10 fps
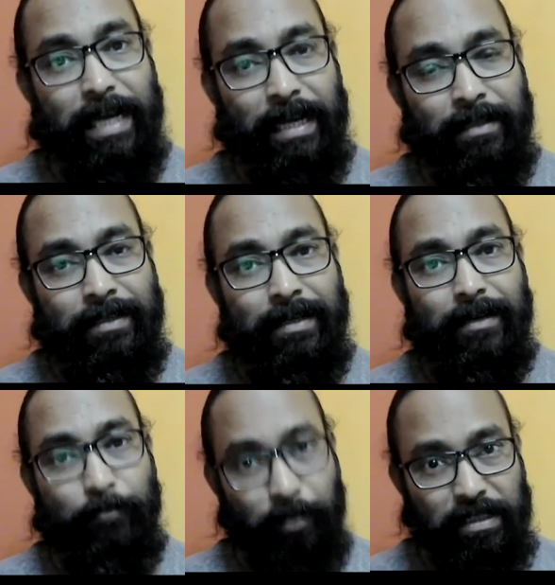another
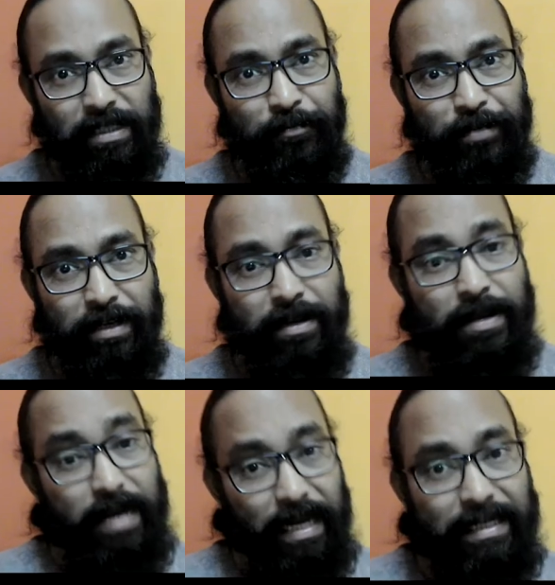perception,
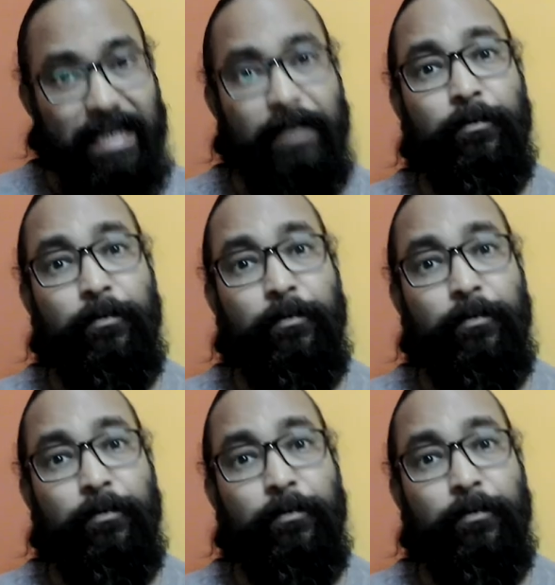and that